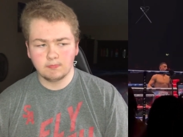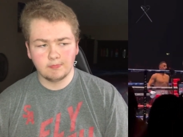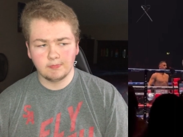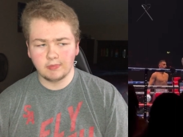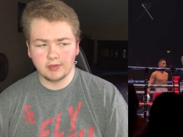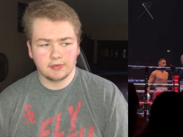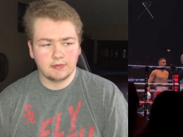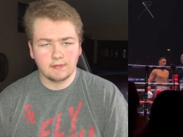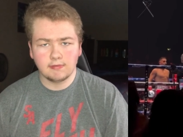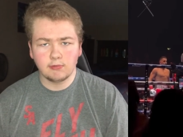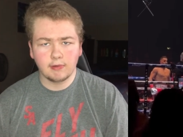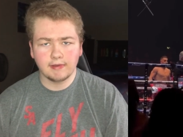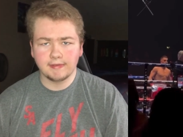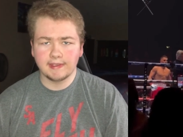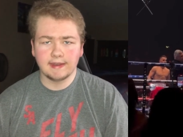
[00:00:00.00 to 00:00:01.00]
must have
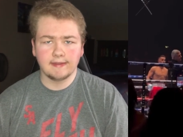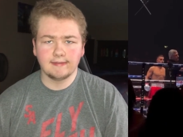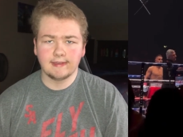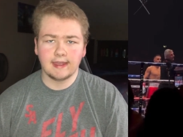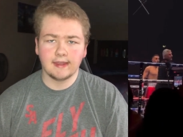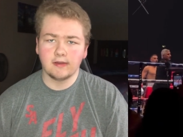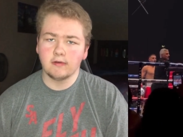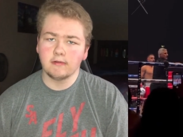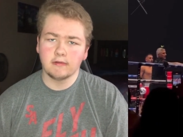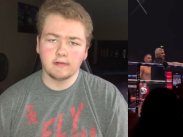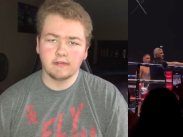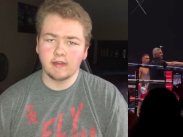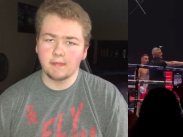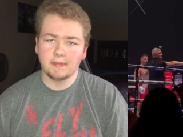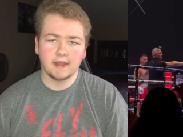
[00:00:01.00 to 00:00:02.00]
twisted his ankle or
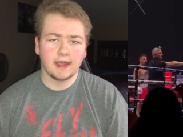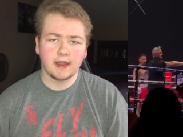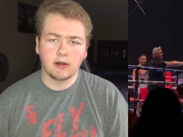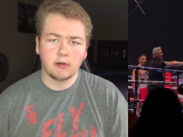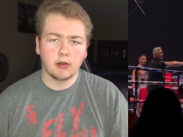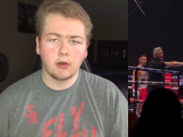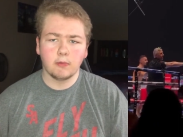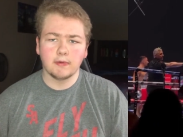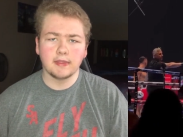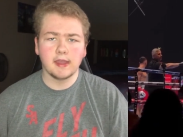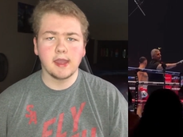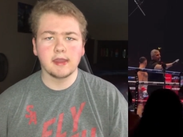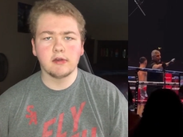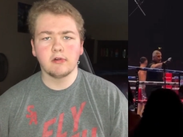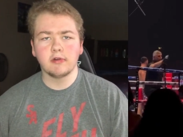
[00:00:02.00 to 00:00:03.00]
something. I don't know what the
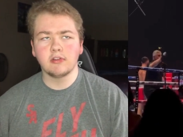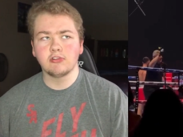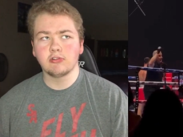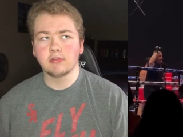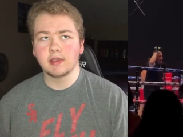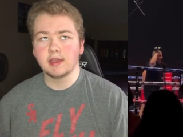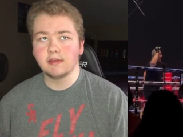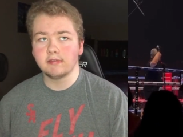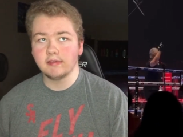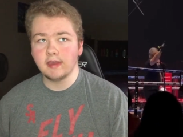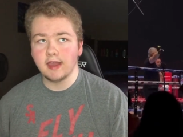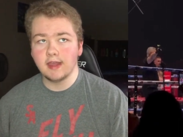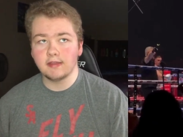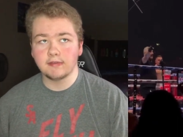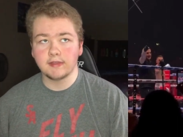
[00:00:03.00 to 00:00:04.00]
ankle injury is
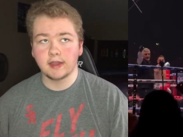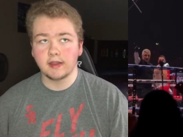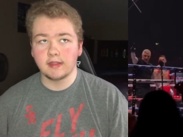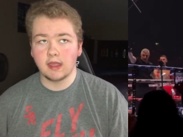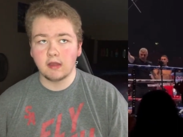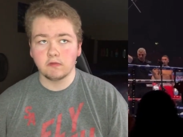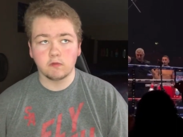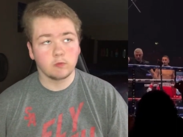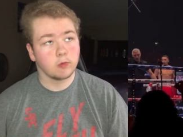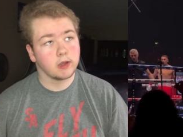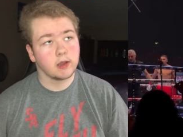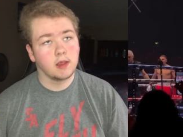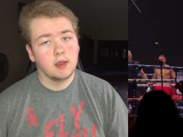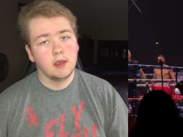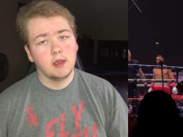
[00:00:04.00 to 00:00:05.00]
yet. It's not announced when
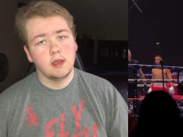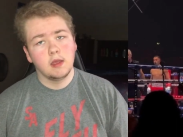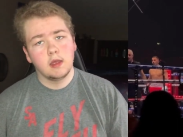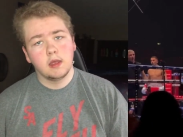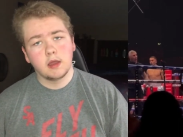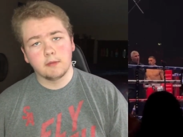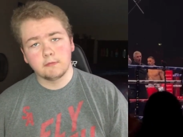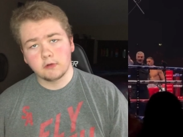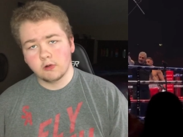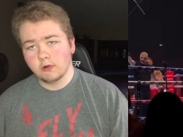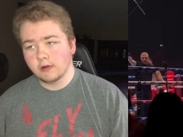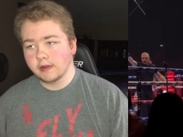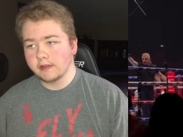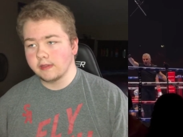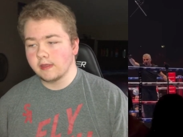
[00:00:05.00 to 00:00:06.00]
I'm
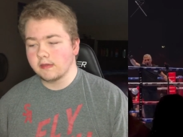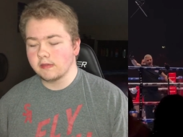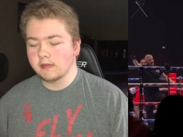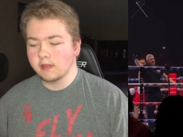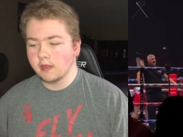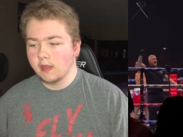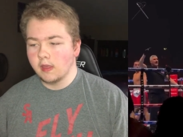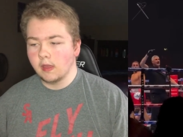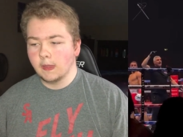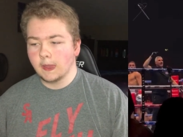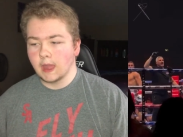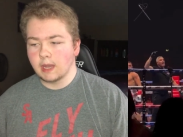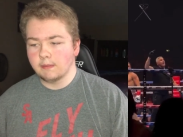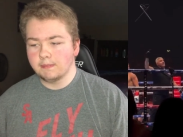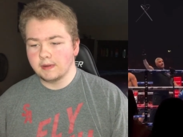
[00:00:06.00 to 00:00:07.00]
recording this.
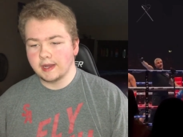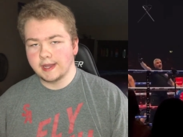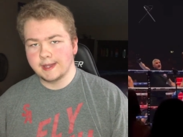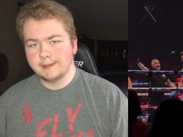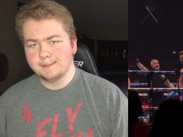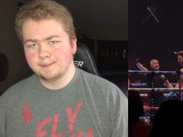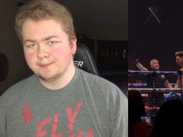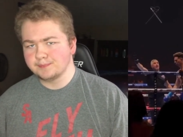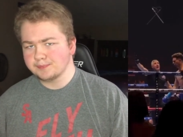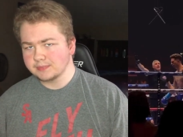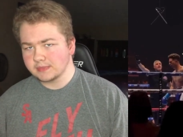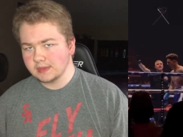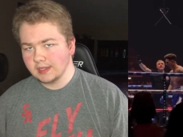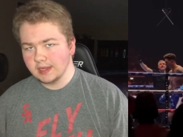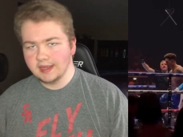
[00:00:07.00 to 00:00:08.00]
But,
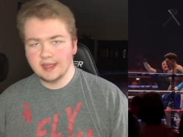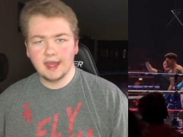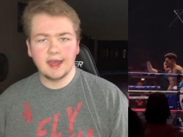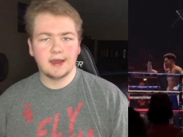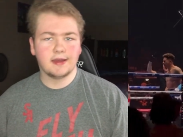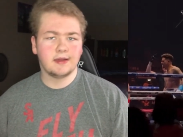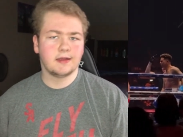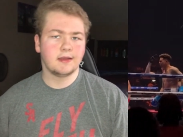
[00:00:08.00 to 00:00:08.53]
yeah,